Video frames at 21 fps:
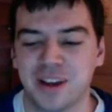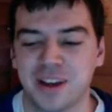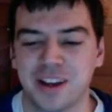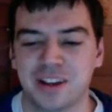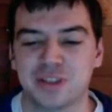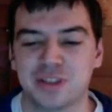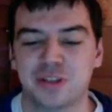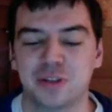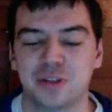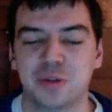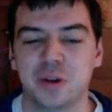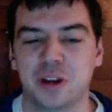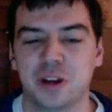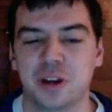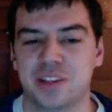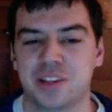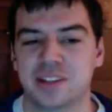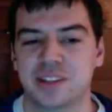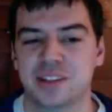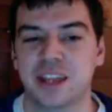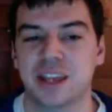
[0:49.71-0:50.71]
Us. You are a
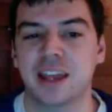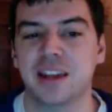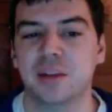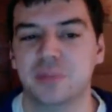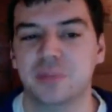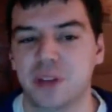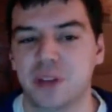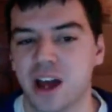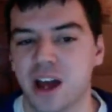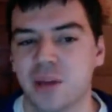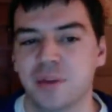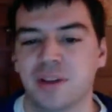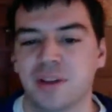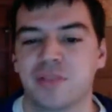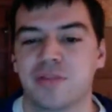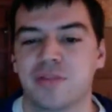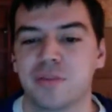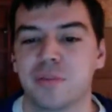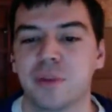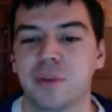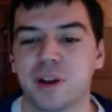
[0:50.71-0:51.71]
stand-up comic
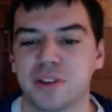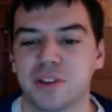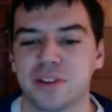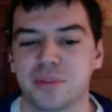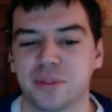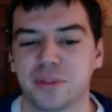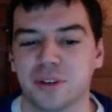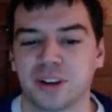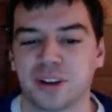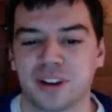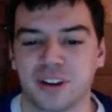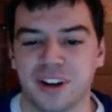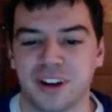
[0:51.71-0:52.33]
from Baltimore, correct?